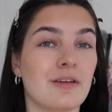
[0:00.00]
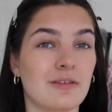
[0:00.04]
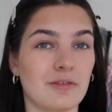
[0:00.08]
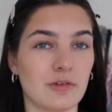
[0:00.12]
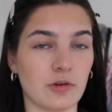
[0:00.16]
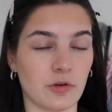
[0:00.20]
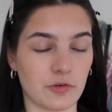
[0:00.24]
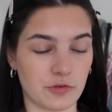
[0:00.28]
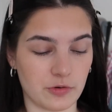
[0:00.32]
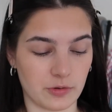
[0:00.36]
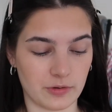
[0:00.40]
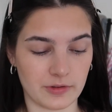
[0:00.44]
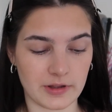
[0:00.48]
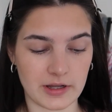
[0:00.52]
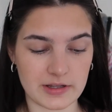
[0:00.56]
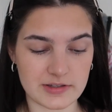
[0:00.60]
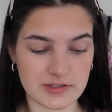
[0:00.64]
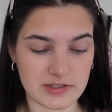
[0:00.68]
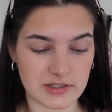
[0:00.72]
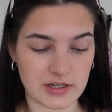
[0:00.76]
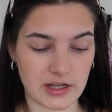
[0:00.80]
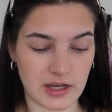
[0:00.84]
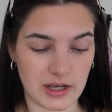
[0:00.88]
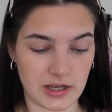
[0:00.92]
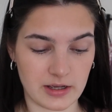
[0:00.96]
Not doing that
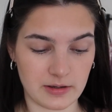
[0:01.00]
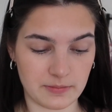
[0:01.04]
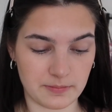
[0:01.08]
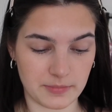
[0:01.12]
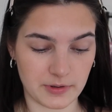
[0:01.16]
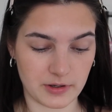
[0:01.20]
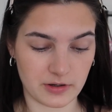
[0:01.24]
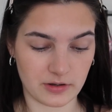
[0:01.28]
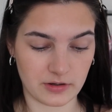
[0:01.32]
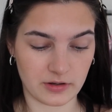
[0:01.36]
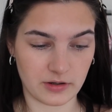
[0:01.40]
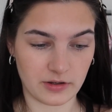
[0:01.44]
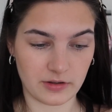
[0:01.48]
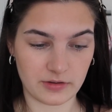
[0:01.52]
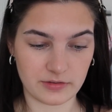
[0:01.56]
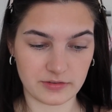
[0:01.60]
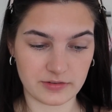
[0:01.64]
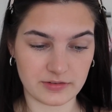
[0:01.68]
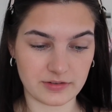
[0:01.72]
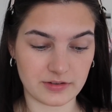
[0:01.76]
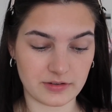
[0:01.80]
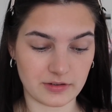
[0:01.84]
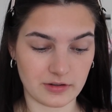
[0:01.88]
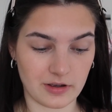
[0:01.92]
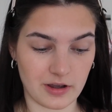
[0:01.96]
today because
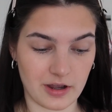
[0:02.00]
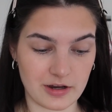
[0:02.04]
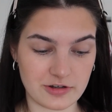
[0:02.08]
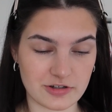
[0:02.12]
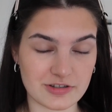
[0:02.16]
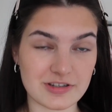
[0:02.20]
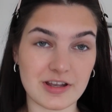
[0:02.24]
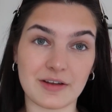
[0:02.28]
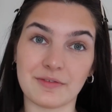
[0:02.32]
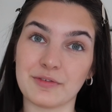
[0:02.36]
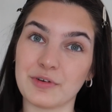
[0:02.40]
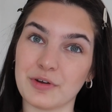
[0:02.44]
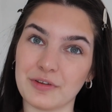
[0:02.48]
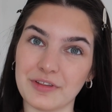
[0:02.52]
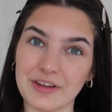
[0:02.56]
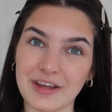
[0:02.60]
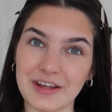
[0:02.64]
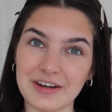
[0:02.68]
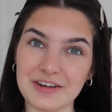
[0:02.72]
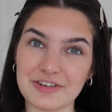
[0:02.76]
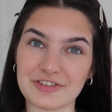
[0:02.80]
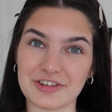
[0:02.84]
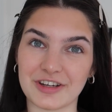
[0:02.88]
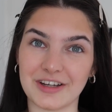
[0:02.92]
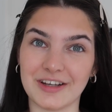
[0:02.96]
I just haven't got the
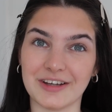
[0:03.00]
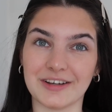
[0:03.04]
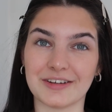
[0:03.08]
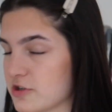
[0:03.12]
energy.